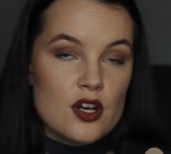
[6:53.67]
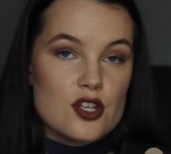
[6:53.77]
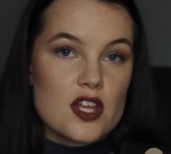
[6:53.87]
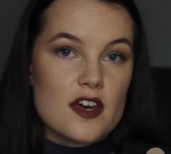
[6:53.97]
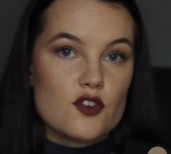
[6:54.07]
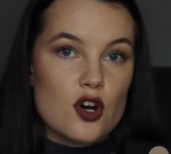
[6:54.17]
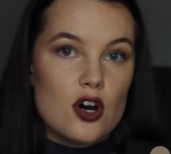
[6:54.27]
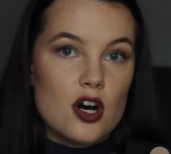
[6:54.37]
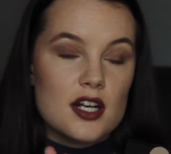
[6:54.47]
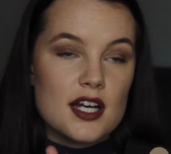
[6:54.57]
So they've
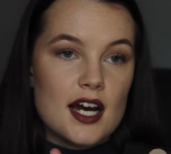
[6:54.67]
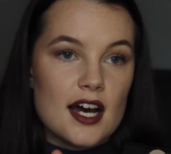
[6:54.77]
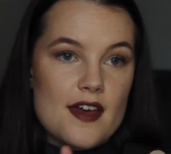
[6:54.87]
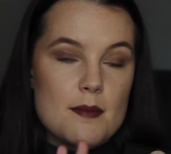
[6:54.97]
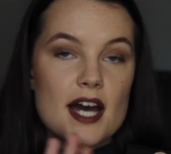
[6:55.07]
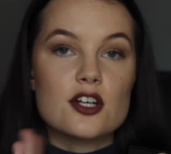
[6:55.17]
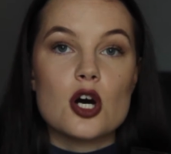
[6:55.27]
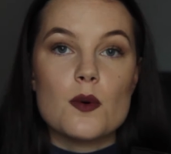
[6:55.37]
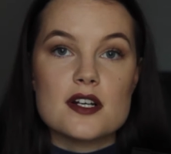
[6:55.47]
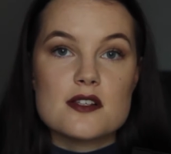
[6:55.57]
got, they might
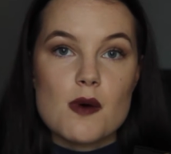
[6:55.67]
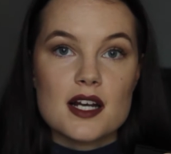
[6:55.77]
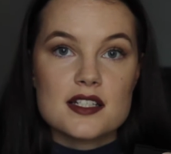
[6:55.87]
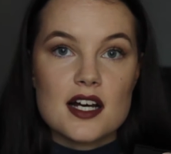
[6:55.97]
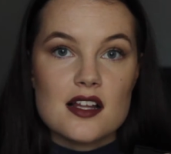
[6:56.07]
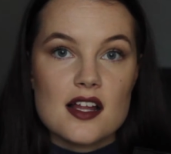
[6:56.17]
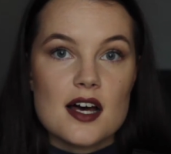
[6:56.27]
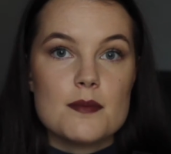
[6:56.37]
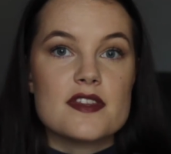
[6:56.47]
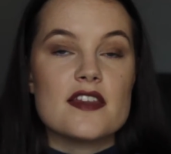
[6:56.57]
go on as one
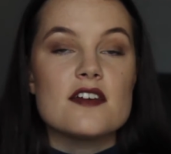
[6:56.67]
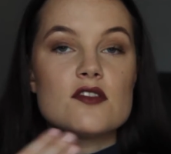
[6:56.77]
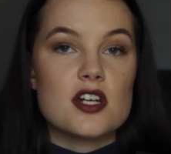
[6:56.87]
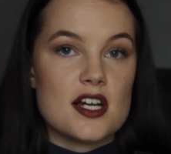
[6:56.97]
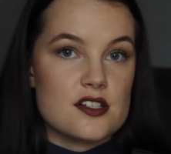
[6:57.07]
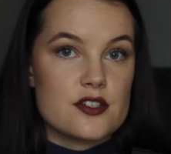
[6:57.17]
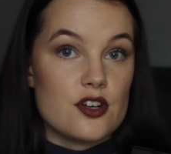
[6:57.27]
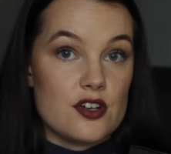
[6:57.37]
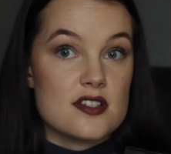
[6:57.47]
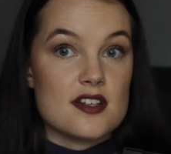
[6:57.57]
color, but then they've got an
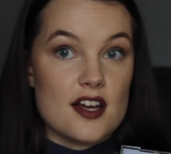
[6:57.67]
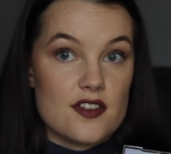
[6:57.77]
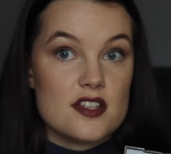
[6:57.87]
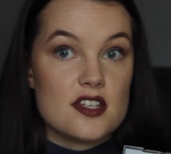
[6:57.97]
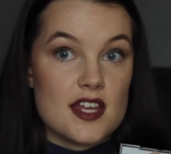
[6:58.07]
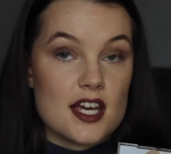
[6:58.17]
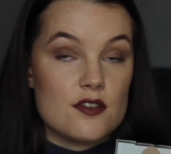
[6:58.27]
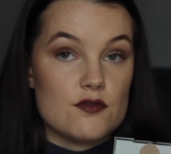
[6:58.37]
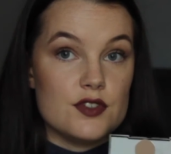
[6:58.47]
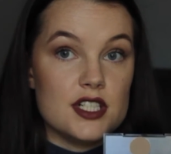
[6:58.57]
undertone as another. So they're
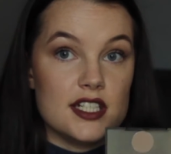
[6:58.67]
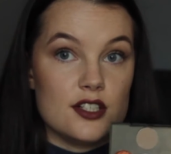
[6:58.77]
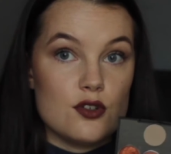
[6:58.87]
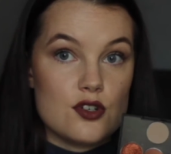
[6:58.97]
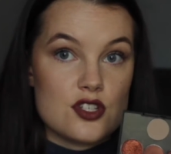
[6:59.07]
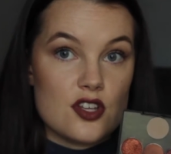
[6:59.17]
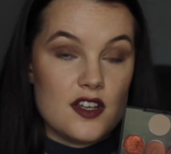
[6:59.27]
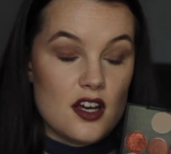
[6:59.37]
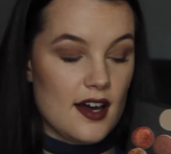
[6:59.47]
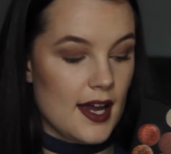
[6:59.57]
really gorgeous on
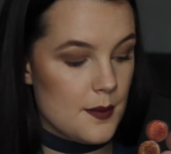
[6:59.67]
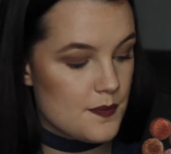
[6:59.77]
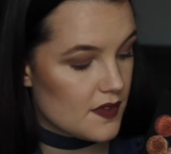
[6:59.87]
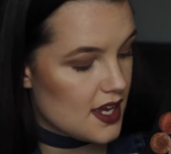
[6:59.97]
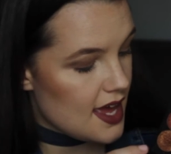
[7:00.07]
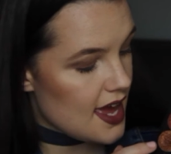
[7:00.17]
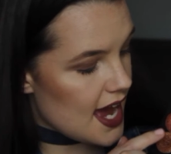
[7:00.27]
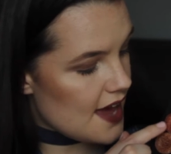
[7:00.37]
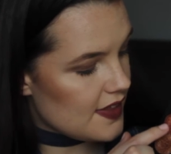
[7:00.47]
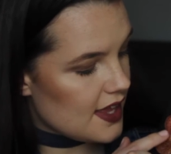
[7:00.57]
the eye.
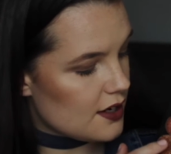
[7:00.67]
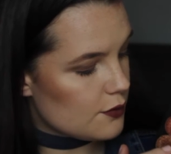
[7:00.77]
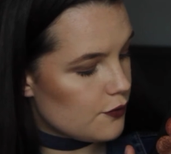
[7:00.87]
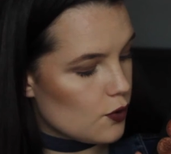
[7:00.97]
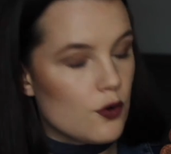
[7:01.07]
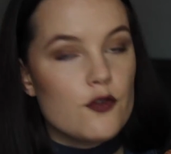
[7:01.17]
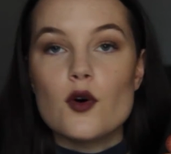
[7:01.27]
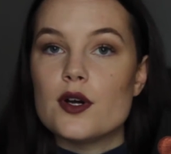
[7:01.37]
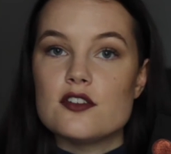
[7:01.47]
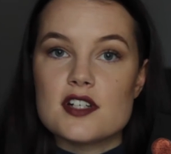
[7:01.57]
And then 4
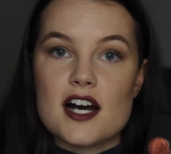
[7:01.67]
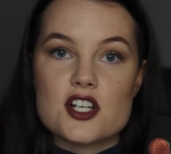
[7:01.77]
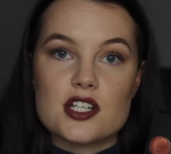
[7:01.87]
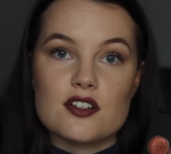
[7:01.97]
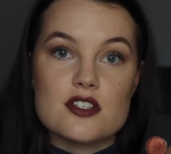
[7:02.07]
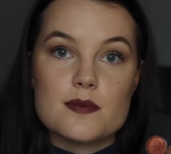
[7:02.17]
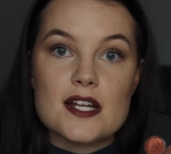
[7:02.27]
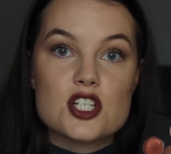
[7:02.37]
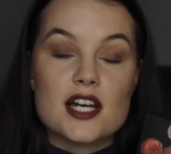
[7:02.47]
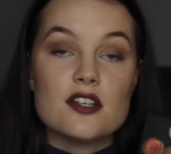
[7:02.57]
foiled eyeshadows,
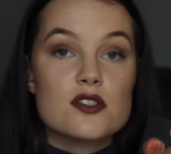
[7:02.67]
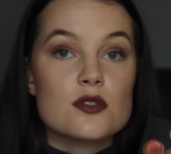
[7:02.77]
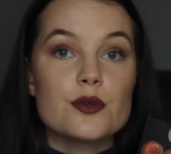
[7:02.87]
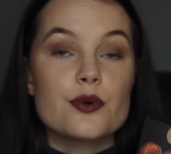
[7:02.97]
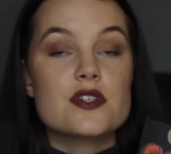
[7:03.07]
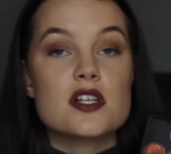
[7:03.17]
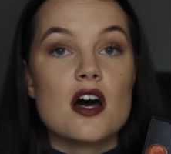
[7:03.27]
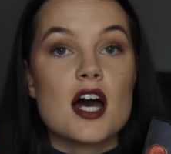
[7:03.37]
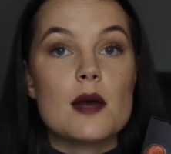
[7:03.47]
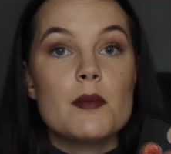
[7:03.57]
which I use all the
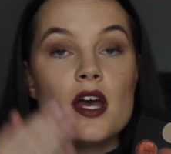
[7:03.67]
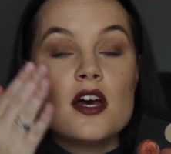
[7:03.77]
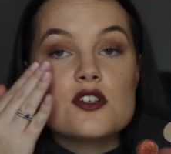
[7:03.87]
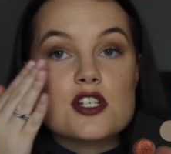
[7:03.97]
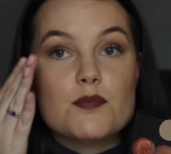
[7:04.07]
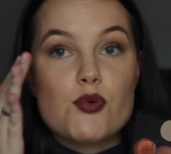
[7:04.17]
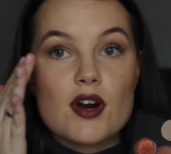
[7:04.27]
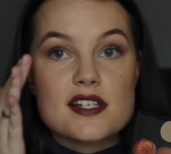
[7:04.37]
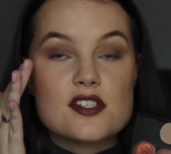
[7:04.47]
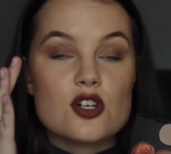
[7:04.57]
time, just
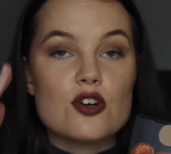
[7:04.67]
pressed